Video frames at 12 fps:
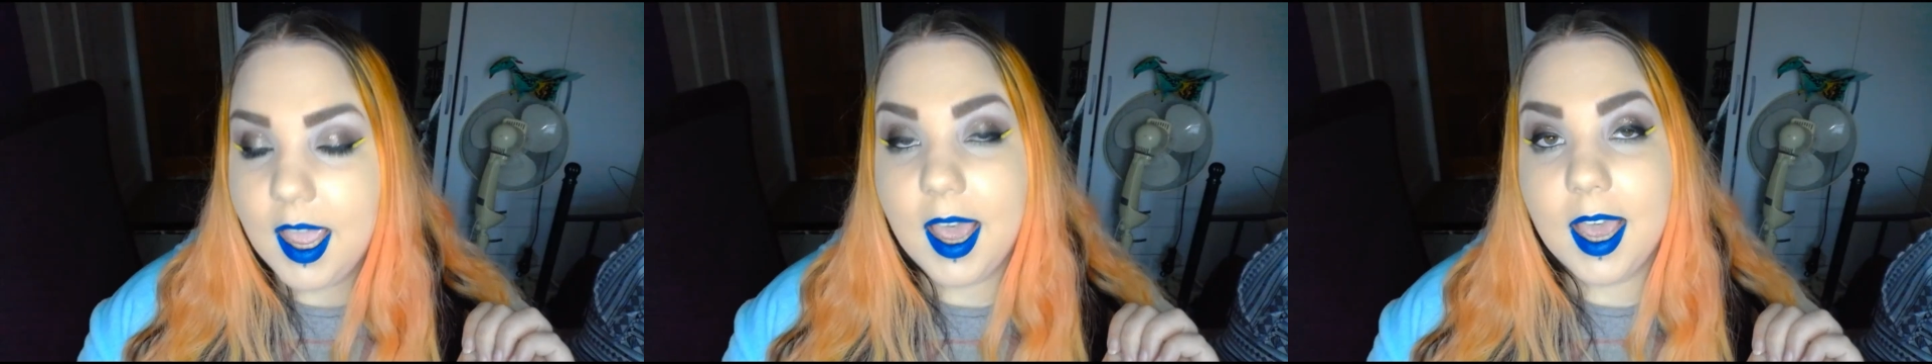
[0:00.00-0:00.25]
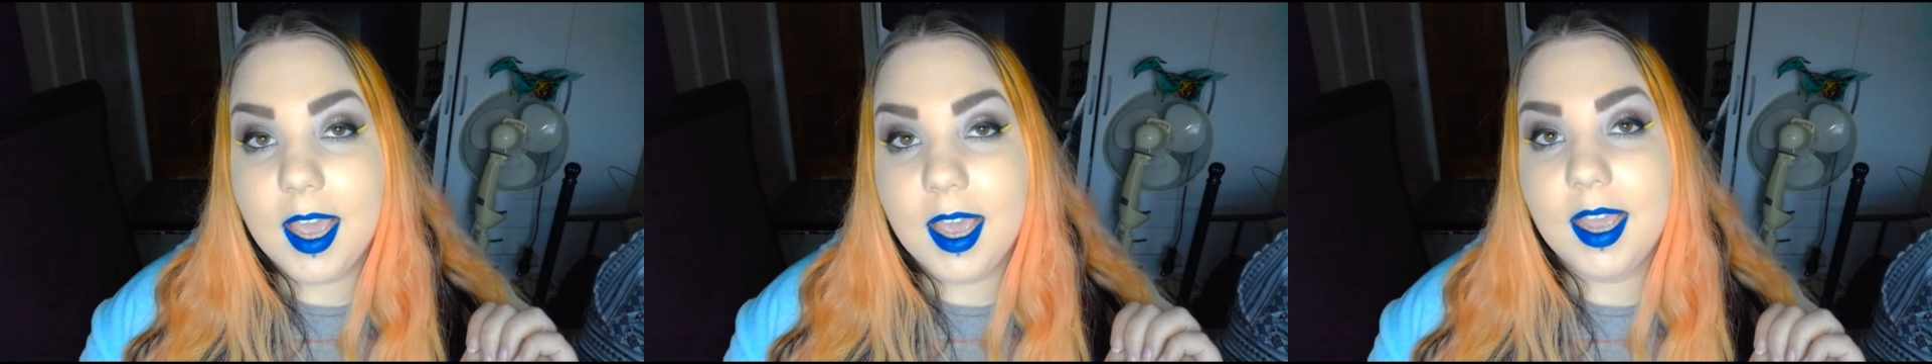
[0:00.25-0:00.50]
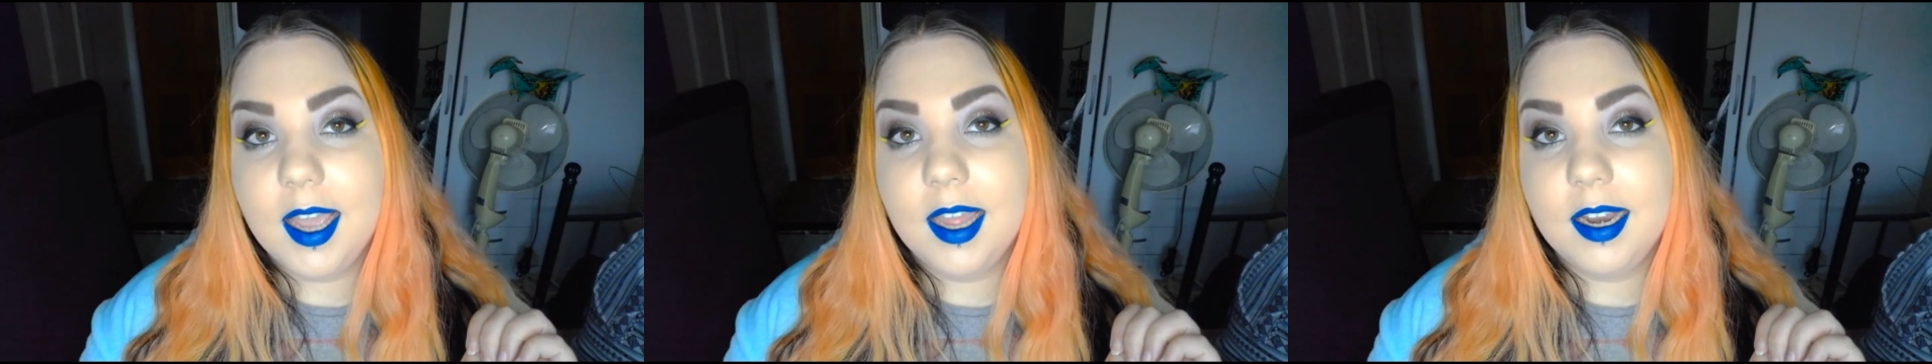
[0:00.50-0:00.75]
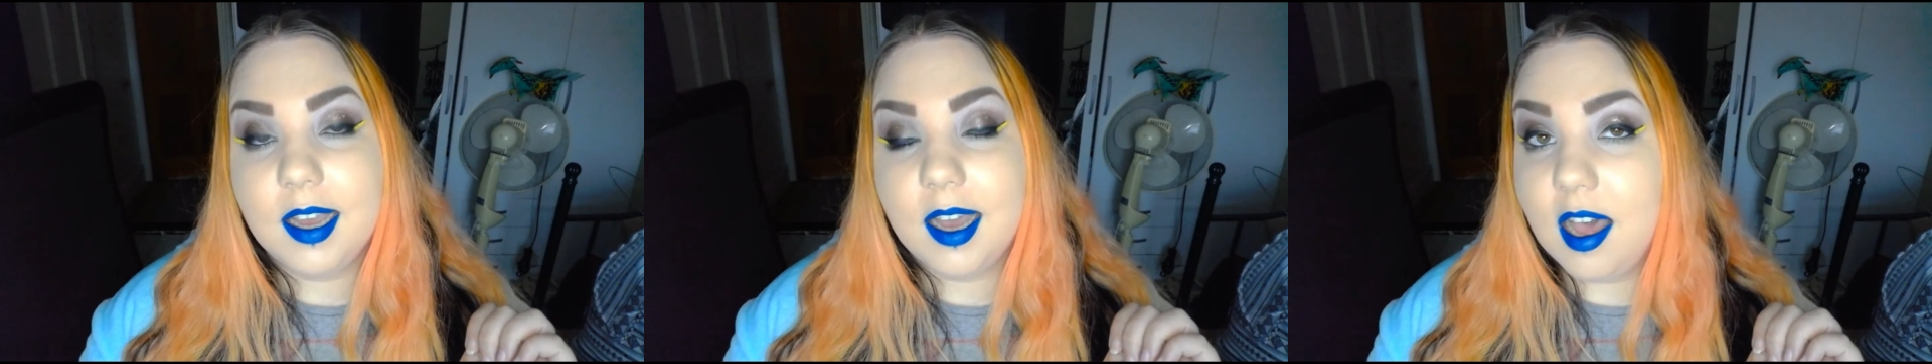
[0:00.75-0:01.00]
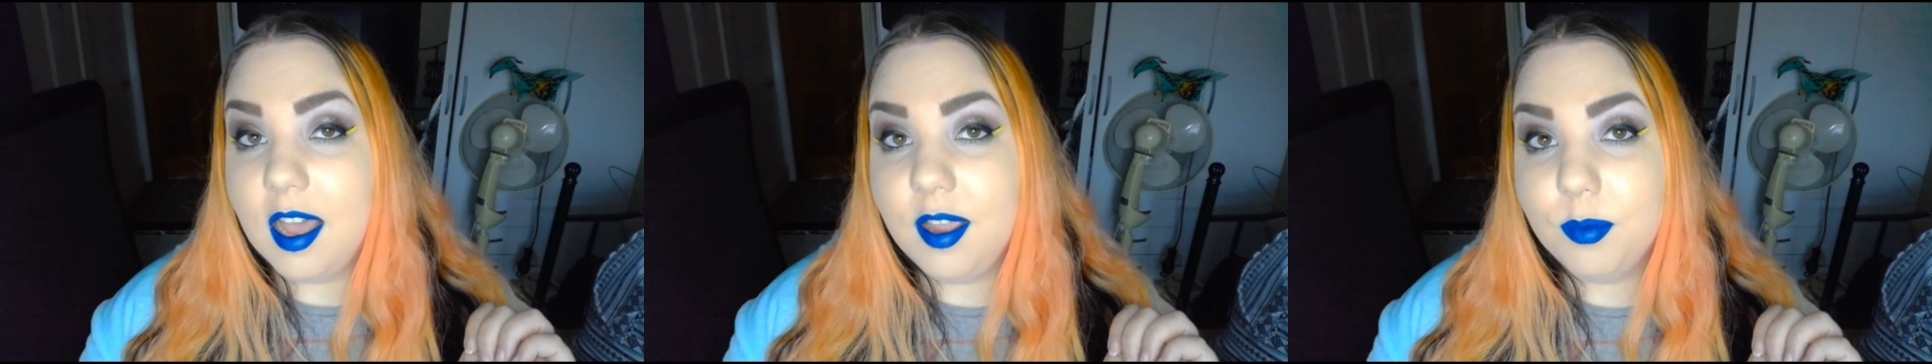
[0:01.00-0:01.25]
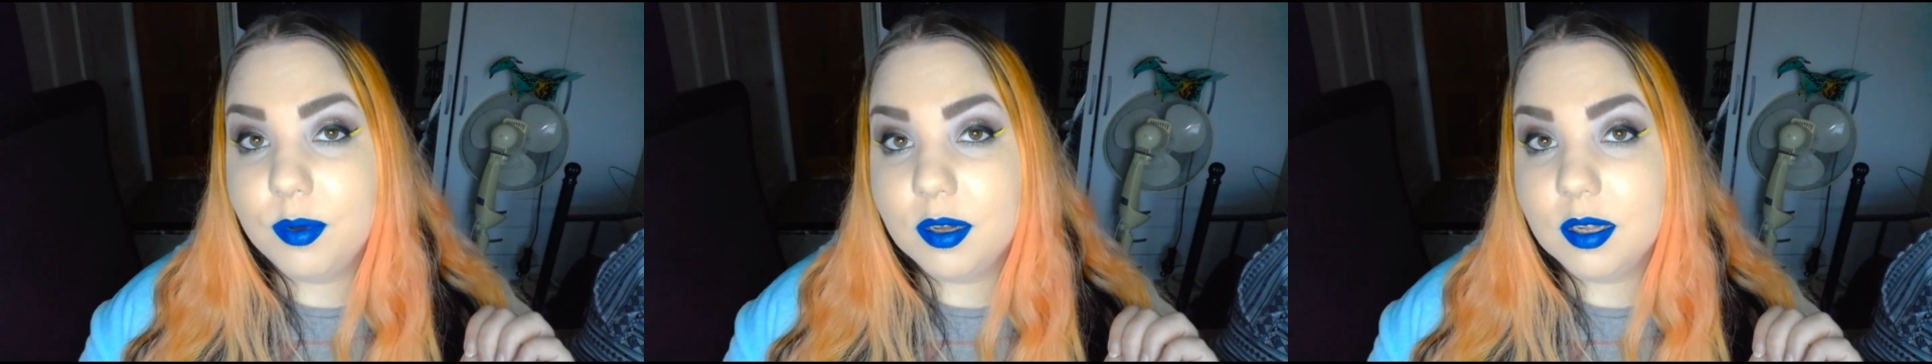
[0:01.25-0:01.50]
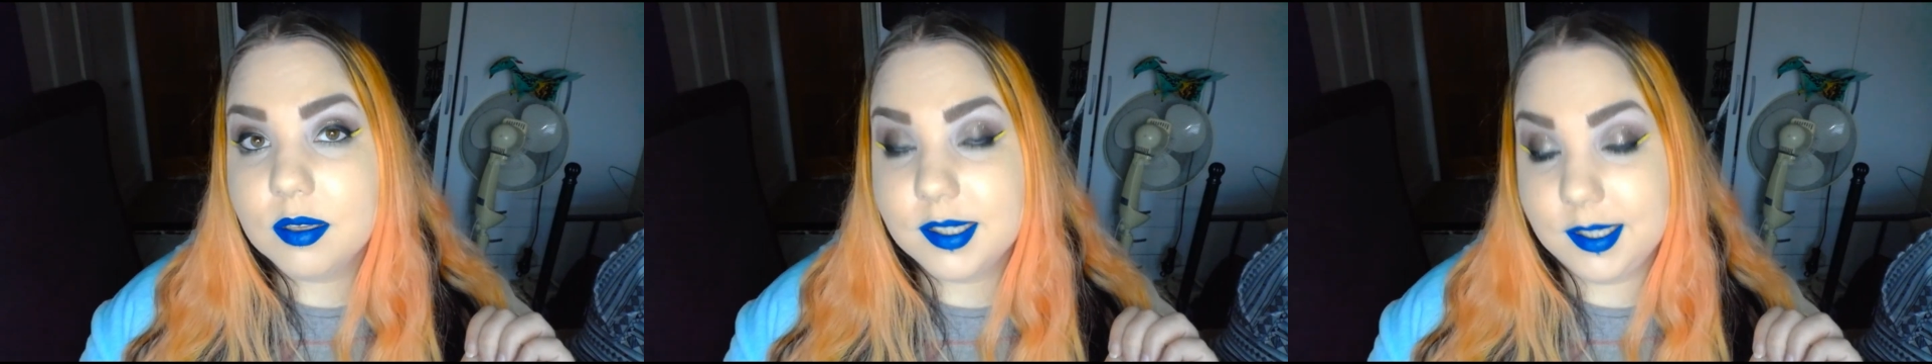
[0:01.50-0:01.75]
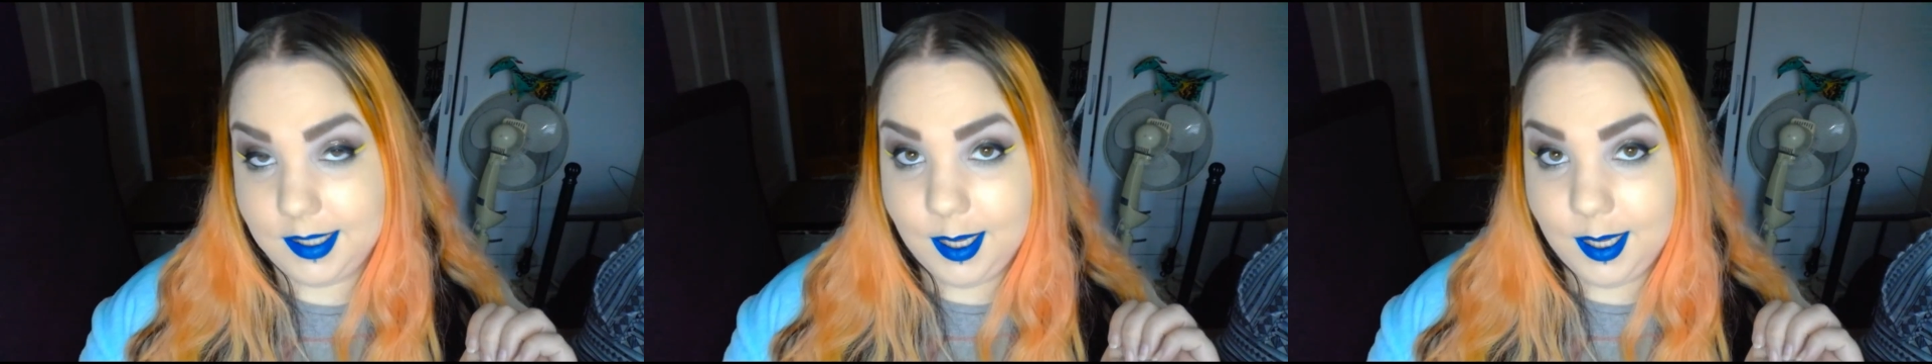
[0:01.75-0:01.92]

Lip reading: And I will see